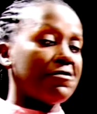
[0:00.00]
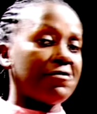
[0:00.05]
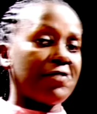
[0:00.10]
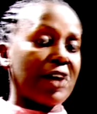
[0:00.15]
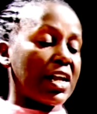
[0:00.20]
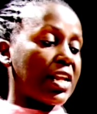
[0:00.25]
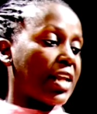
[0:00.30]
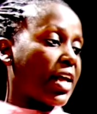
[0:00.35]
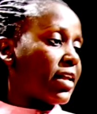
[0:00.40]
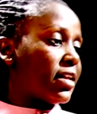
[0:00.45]

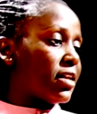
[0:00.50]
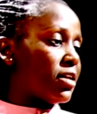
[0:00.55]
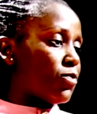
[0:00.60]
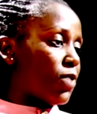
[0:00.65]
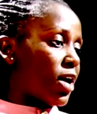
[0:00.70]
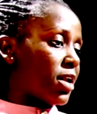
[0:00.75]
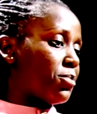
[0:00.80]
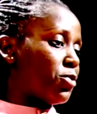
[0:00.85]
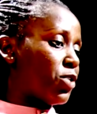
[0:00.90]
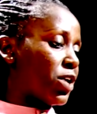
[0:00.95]
Finally,
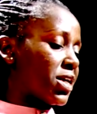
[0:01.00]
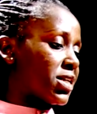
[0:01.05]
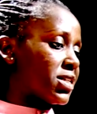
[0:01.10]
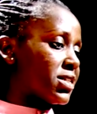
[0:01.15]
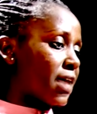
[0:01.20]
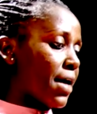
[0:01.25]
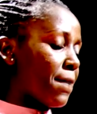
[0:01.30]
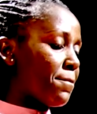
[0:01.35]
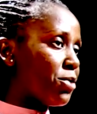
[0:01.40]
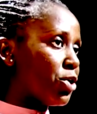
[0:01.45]
one more
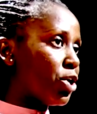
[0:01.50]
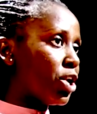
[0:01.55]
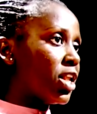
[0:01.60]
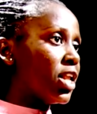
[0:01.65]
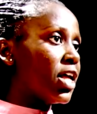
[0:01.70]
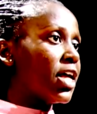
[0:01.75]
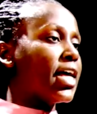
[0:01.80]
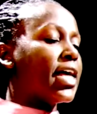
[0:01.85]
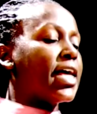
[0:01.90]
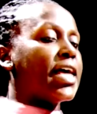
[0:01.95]

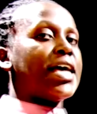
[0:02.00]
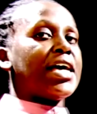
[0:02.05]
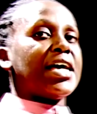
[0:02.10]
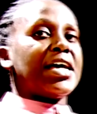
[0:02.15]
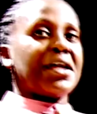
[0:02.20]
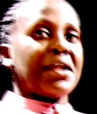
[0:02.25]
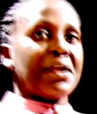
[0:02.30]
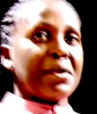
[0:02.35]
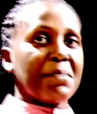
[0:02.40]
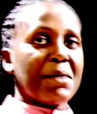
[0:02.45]
example.
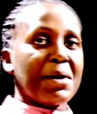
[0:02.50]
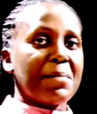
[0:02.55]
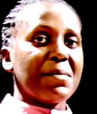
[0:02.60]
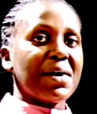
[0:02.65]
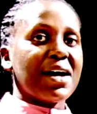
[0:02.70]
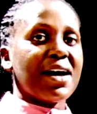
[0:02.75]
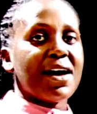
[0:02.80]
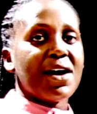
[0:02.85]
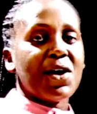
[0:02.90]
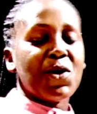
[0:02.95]

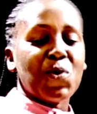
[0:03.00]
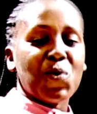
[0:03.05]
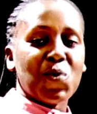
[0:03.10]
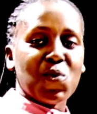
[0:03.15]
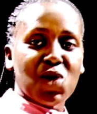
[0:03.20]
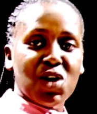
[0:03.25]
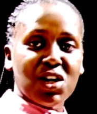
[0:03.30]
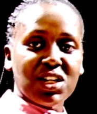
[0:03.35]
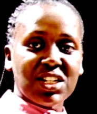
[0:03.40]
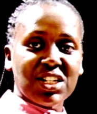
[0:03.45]
Remember
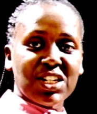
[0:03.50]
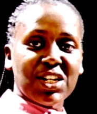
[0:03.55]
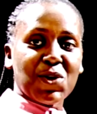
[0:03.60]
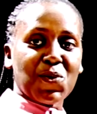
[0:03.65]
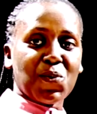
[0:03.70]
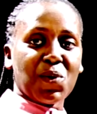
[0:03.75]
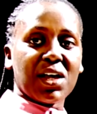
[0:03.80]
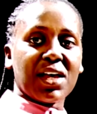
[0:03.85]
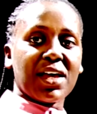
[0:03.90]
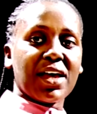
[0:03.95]
what
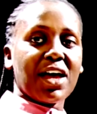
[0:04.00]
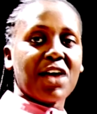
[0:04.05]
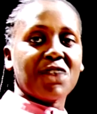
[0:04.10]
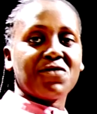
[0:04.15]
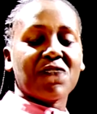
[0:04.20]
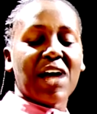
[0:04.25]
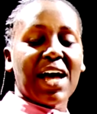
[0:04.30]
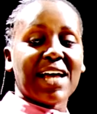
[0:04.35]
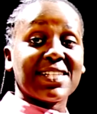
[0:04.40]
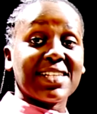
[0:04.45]
we
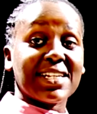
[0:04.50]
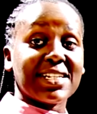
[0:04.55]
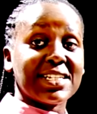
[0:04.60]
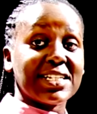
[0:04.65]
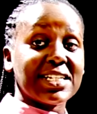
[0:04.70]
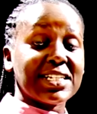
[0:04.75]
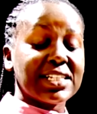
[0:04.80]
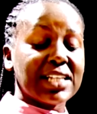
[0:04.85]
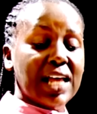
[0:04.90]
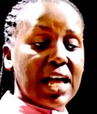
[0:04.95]
gave as a
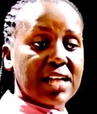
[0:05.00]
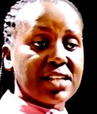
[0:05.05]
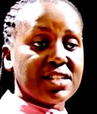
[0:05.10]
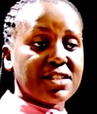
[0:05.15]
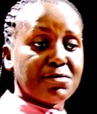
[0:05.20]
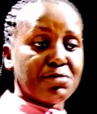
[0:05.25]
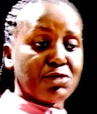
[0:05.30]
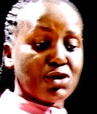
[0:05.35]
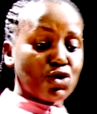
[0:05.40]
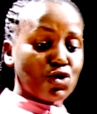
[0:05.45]

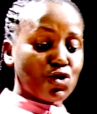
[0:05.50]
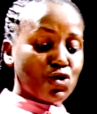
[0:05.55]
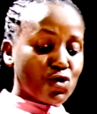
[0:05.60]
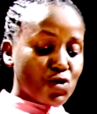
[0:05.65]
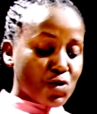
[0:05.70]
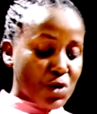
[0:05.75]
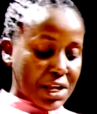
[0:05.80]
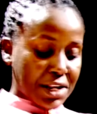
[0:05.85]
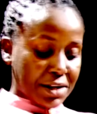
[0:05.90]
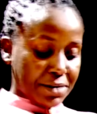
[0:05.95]
distance
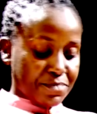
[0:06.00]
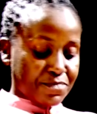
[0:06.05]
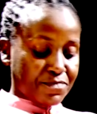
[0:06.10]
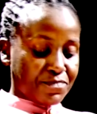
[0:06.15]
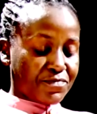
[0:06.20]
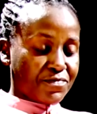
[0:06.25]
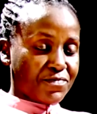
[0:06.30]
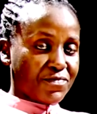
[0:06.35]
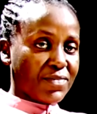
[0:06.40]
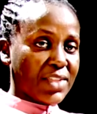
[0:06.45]
between
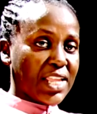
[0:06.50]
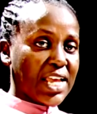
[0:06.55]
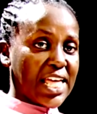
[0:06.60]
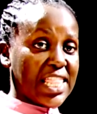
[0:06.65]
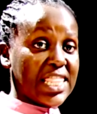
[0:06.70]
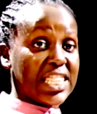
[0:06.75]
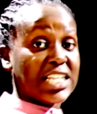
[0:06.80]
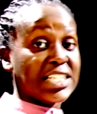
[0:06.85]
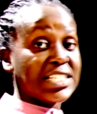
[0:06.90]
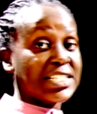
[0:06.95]

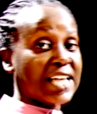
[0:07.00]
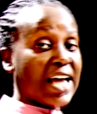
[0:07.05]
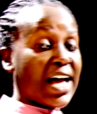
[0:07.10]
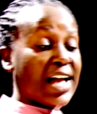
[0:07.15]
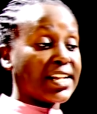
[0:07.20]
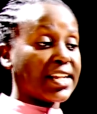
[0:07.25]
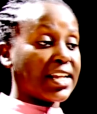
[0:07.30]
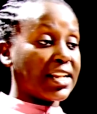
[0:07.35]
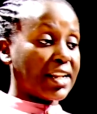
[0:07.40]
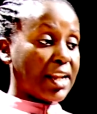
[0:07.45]
the
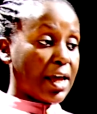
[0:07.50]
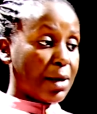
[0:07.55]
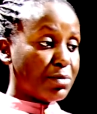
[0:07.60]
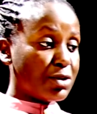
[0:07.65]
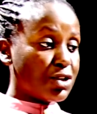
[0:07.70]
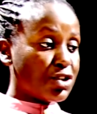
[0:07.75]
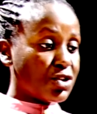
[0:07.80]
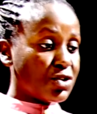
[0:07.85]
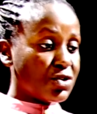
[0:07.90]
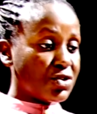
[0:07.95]
Sun and
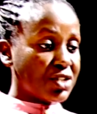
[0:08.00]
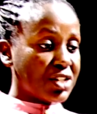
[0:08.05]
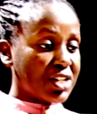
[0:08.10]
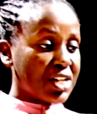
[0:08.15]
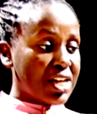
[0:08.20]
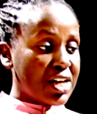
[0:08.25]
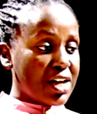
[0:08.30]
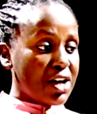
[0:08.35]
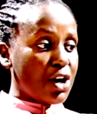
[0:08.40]
Neptune?